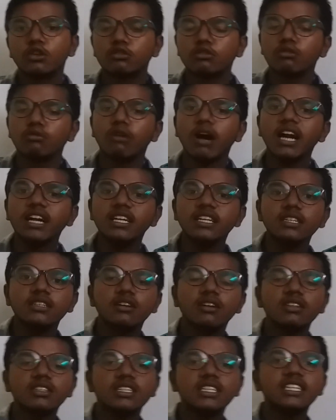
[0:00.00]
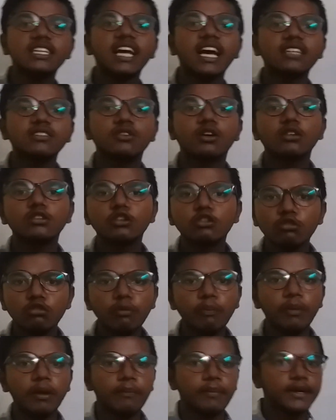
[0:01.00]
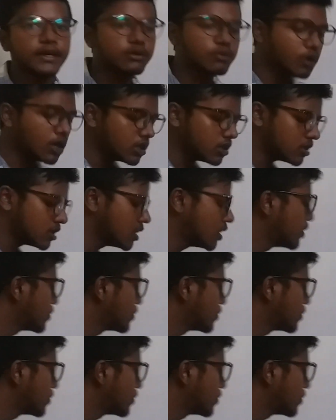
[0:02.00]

So what it does, it has got the two pipette. What?